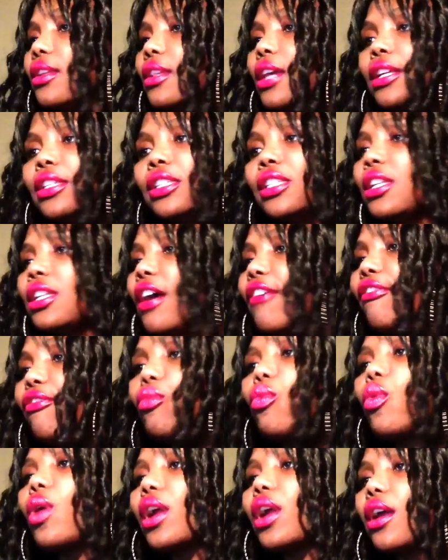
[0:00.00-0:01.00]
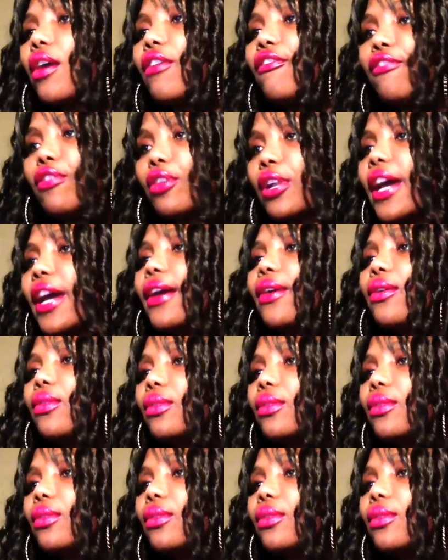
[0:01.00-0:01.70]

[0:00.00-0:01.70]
That's enough workout for now.